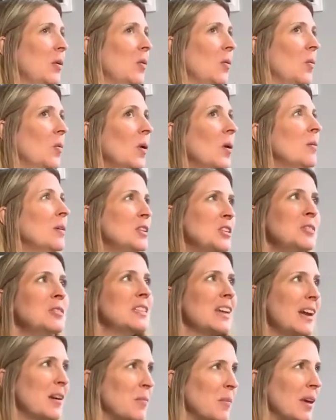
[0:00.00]
what would you
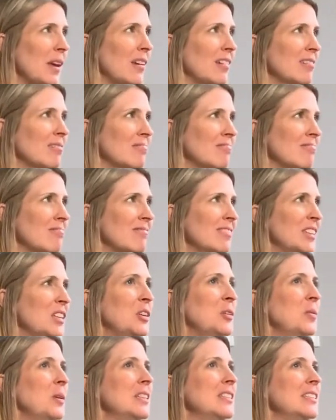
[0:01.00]
say to me?
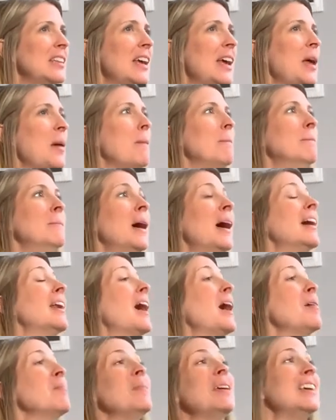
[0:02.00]
You would say, but
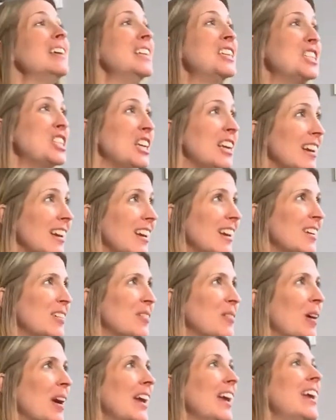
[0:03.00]
I'm itchy,
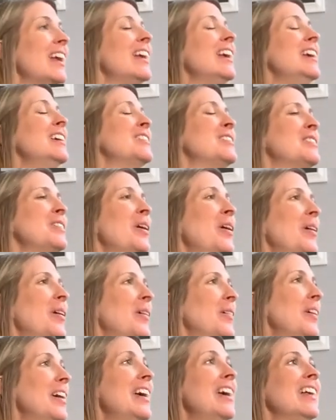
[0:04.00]
right?
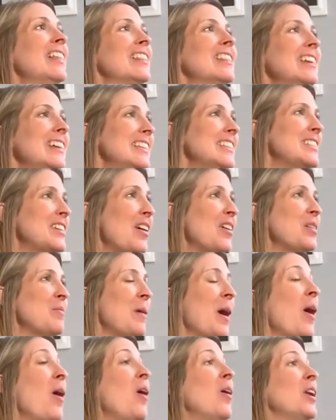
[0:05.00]
So let's talk
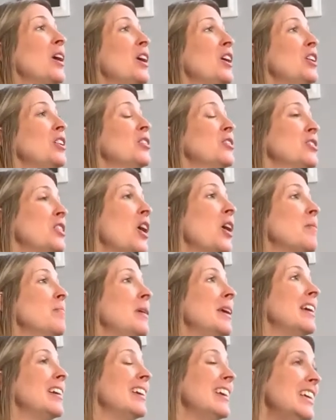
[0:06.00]
about your dog
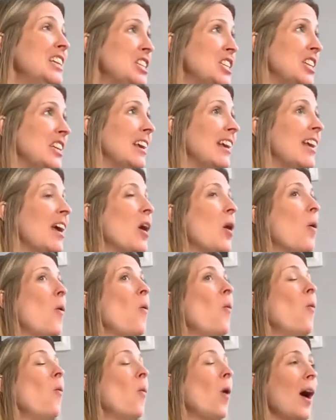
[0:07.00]
being itchy,
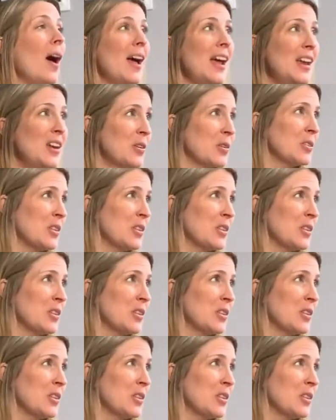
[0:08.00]
why your